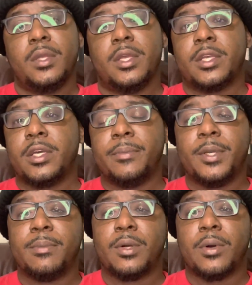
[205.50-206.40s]
it could be a
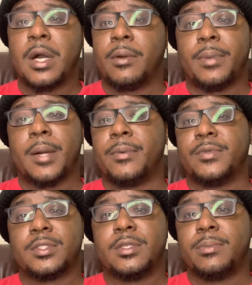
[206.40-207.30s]
blowout, and
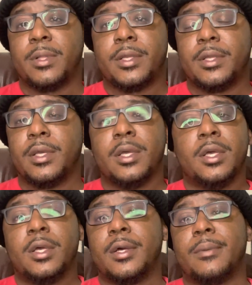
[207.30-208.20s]
Popovich could play
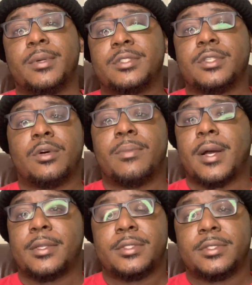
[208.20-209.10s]
a bunch of
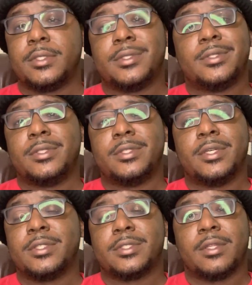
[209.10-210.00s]
nobodies. He he
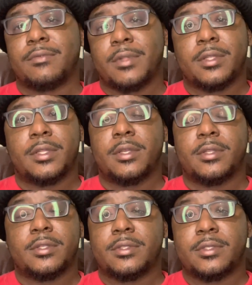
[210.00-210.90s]
does stuff like that,
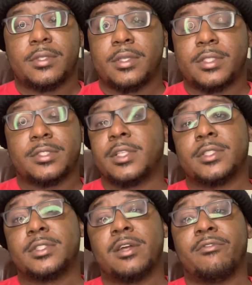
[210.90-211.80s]
and I just think
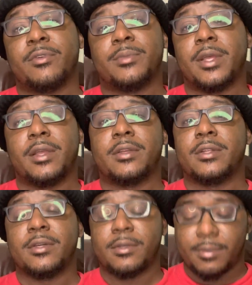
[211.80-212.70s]
it's time for him to hang it
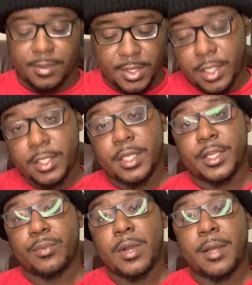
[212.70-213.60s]
up.
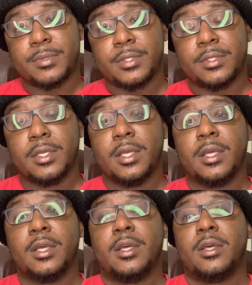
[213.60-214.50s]
Duncan Robinson,
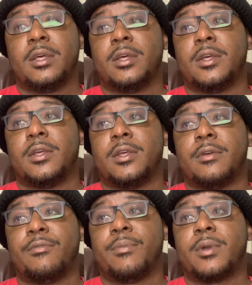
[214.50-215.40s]

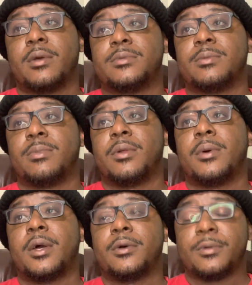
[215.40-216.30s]
if it becomes a blowout,